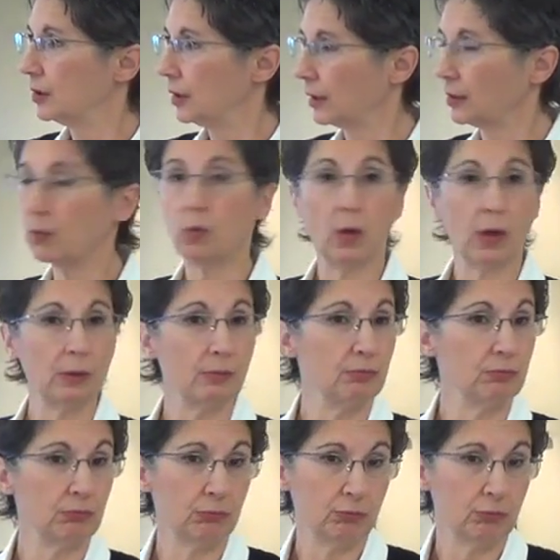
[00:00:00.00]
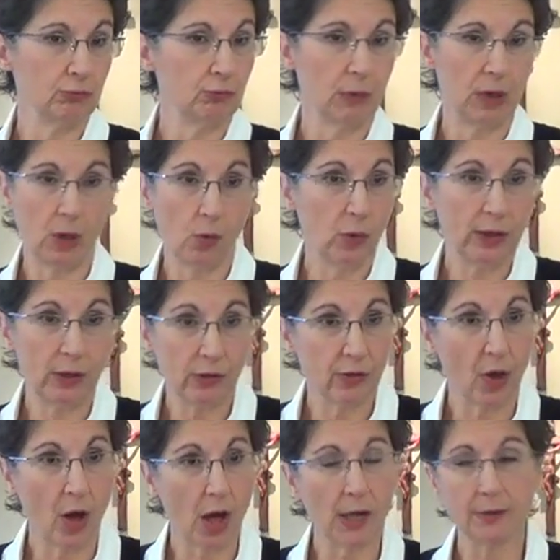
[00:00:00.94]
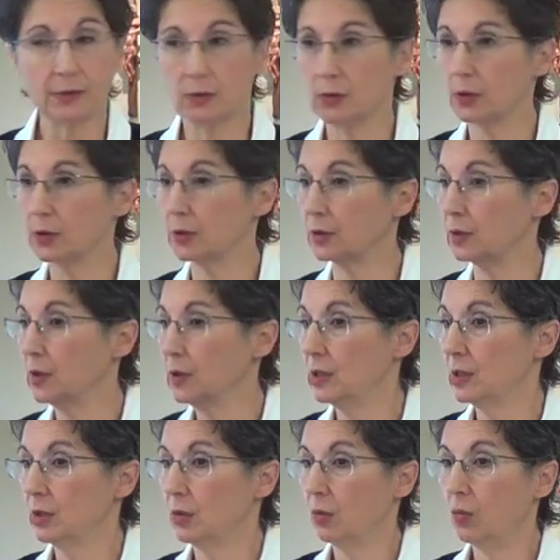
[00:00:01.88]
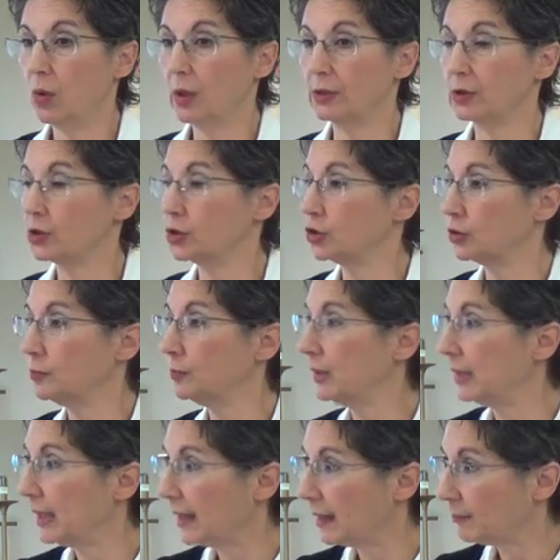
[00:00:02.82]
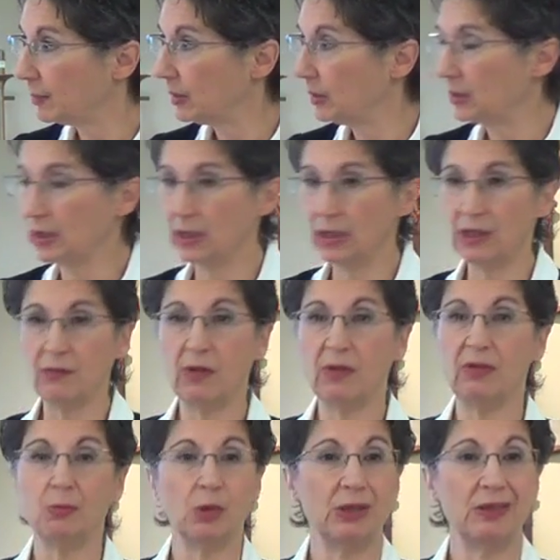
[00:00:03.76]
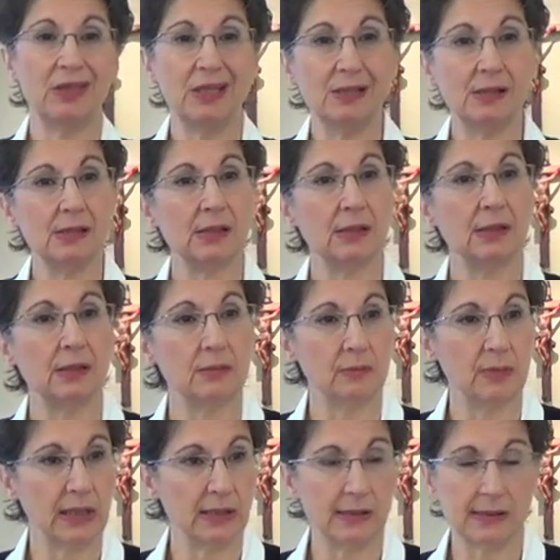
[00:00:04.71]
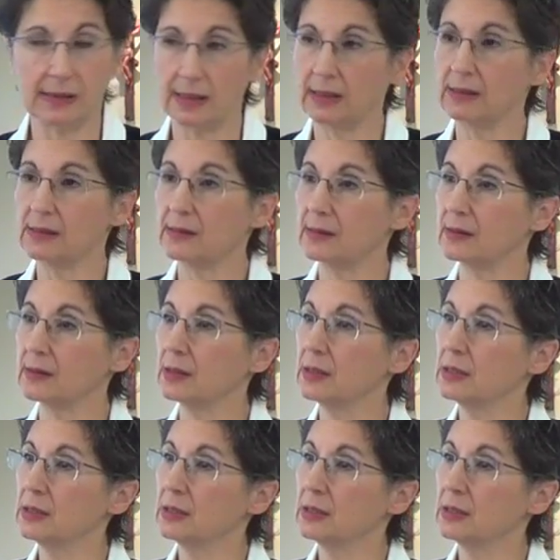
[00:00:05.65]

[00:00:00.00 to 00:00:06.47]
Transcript: like what we thought or what should be happening, even when things didn't make sense,